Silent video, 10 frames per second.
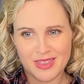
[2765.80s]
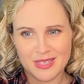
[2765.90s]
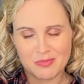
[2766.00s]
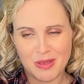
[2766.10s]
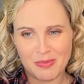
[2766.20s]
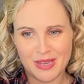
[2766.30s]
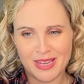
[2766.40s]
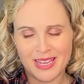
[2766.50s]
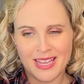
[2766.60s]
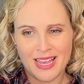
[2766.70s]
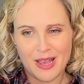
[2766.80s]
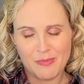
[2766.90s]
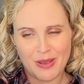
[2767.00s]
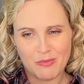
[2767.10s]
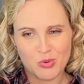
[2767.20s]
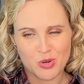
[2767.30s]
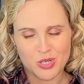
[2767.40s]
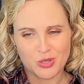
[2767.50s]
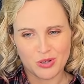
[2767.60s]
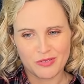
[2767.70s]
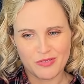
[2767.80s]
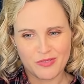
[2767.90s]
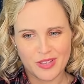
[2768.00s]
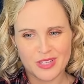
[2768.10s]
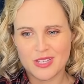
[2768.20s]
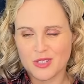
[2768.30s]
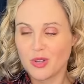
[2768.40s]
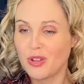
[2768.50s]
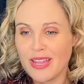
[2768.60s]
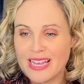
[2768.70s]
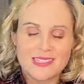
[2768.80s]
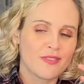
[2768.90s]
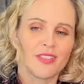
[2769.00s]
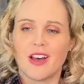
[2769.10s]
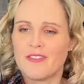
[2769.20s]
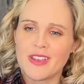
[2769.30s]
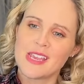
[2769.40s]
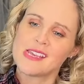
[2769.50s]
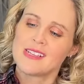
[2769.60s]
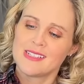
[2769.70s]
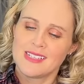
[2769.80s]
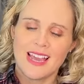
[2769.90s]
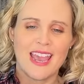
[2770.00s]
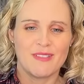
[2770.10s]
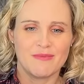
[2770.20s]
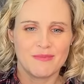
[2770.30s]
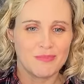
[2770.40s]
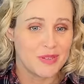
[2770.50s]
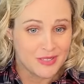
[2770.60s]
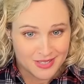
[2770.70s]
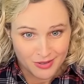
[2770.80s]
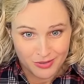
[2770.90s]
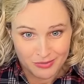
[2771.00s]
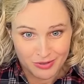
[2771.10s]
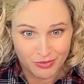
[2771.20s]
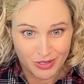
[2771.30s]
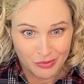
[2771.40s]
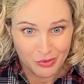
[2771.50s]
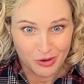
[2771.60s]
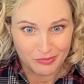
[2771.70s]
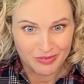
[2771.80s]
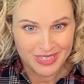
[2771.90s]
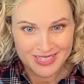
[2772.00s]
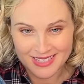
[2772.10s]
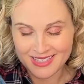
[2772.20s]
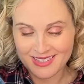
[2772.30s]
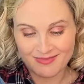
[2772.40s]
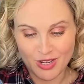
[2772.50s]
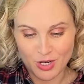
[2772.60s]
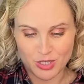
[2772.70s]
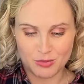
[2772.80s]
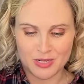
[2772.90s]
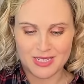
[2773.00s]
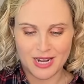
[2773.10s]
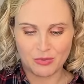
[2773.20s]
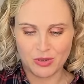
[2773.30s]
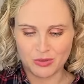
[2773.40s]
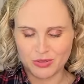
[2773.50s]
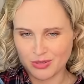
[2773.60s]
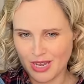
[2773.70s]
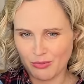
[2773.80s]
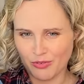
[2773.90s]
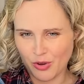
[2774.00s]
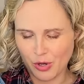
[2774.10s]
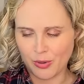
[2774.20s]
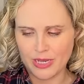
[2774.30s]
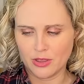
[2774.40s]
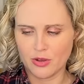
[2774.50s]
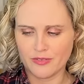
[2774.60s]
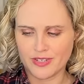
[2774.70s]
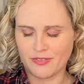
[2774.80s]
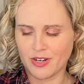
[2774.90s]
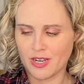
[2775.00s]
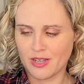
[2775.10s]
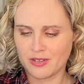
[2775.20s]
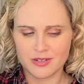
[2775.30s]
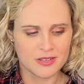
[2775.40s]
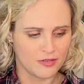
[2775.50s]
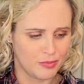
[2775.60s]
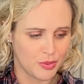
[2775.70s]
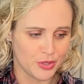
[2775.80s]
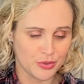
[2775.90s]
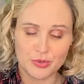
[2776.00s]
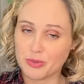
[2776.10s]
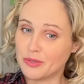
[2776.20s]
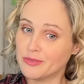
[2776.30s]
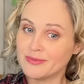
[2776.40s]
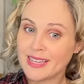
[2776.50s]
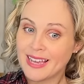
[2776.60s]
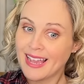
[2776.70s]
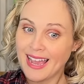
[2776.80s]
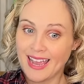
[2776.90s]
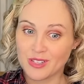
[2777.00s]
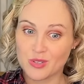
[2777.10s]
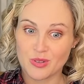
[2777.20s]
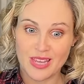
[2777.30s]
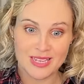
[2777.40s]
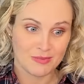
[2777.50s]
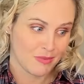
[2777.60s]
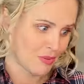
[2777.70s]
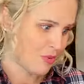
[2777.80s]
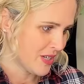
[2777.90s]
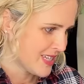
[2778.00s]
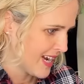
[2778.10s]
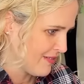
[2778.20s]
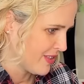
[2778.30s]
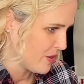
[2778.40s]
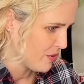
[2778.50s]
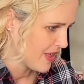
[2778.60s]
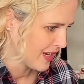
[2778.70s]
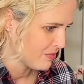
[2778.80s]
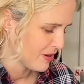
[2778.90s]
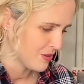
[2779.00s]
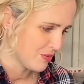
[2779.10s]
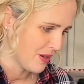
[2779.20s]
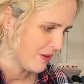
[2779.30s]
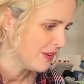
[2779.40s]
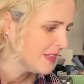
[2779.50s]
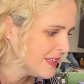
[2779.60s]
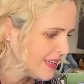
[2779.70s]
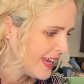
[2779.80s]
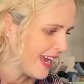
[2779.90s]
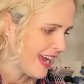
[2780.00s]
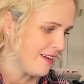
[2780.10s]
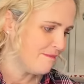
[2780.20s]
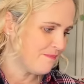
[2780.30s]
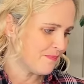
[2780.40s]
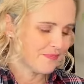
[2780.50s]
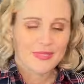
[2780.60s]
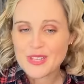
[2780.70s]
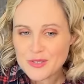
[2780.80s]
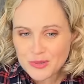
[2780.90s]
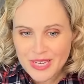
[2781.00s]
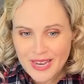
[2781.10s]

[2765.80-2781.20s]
that's maybe a bit more sort of, that's not like as fluffy, but it's still going to be really warm because it's 100% wool. So yeah, we've got quite a lot of different colours of boiled wool, and so that's maybe one to have a little think about as well. So